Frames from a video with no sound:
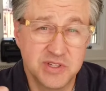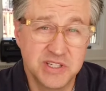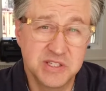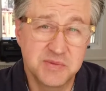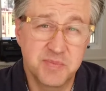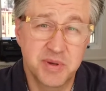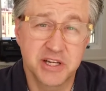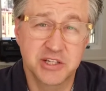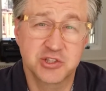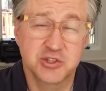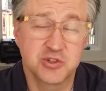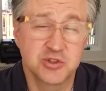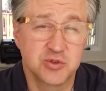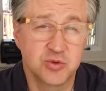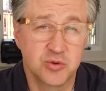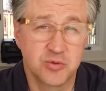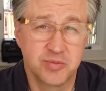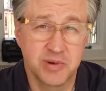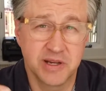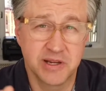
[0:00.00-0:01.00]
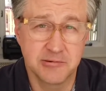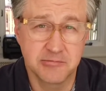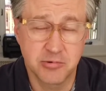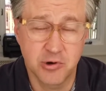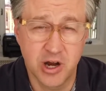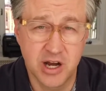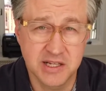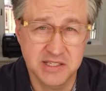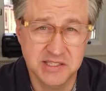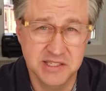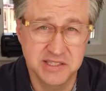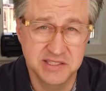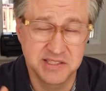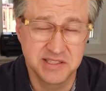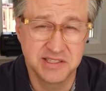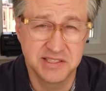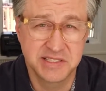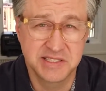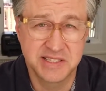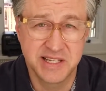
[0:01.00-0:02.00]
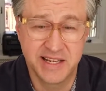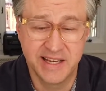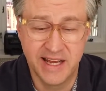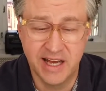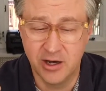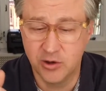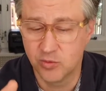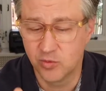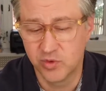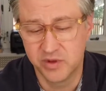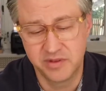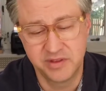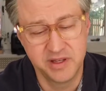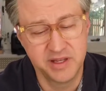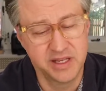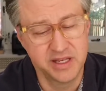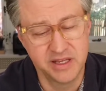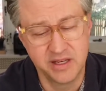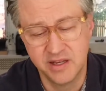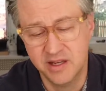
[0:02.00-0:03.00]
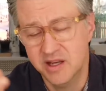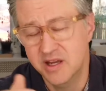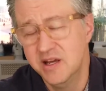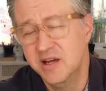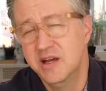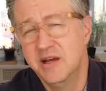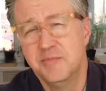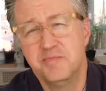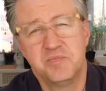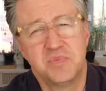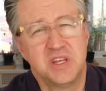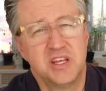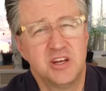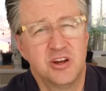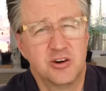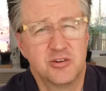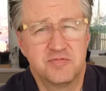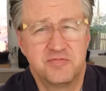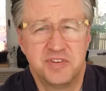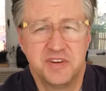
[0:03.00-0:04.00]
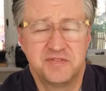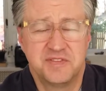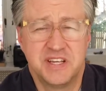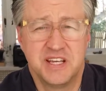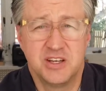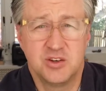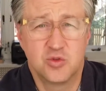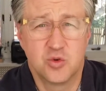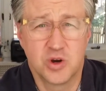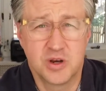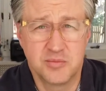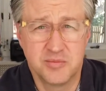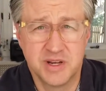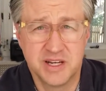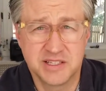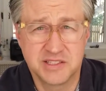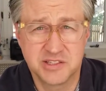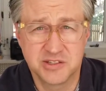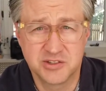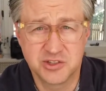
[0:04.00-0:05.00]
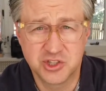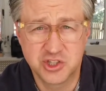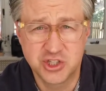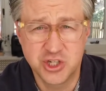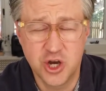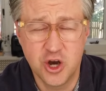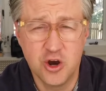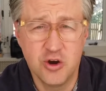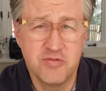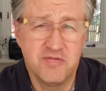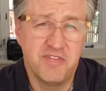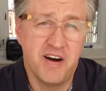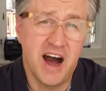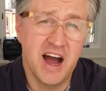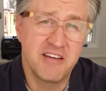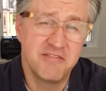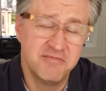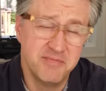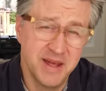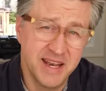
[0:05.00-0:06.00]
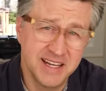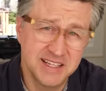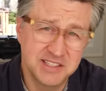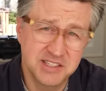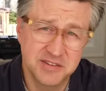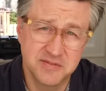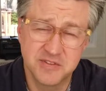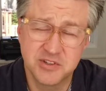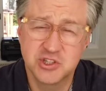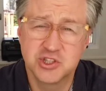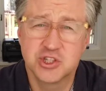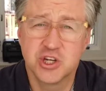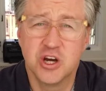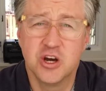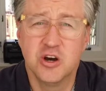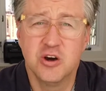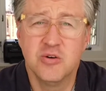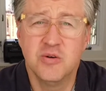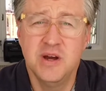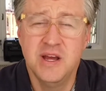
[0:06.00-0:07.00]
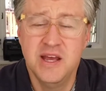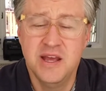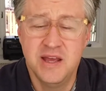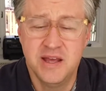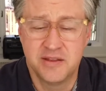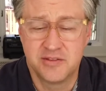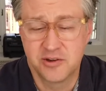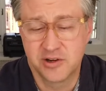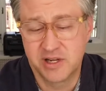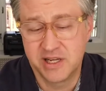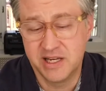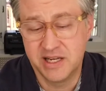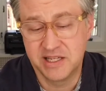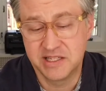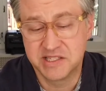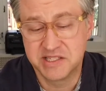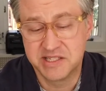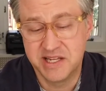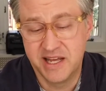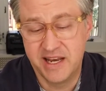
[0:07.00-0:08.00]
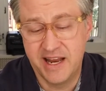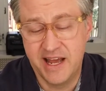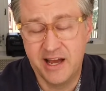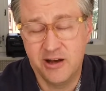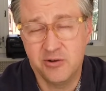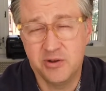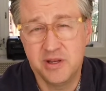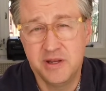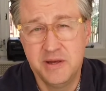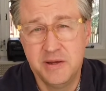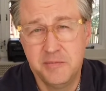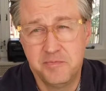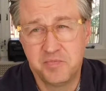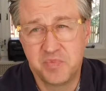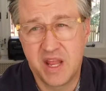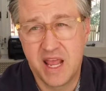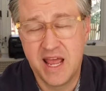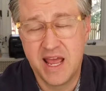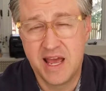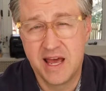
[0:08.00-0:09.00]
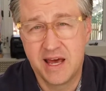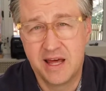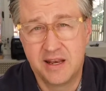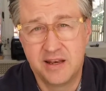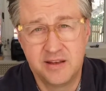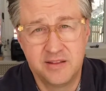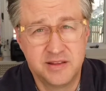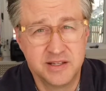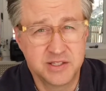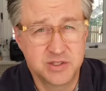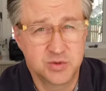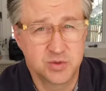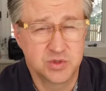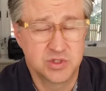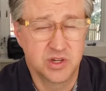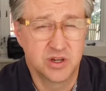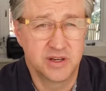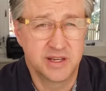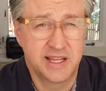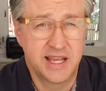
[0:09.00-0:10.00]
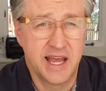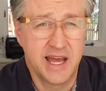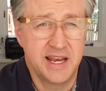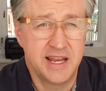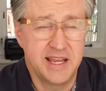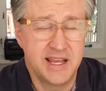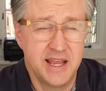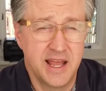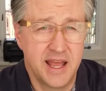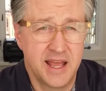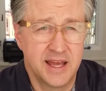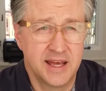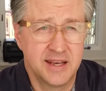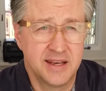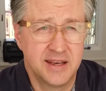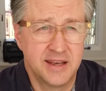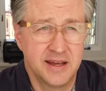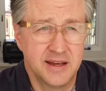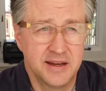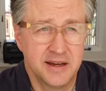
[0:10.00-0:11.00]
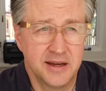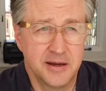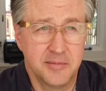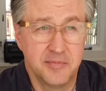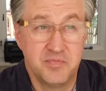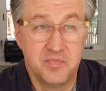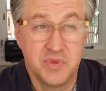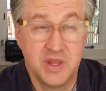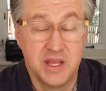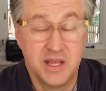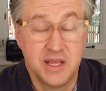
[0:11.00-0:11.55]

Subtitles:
these pictures were being processed and sent out within, 15, 20 minutes of the show, 5 minutes of the show, they're getting sent out. And this was on Getty. And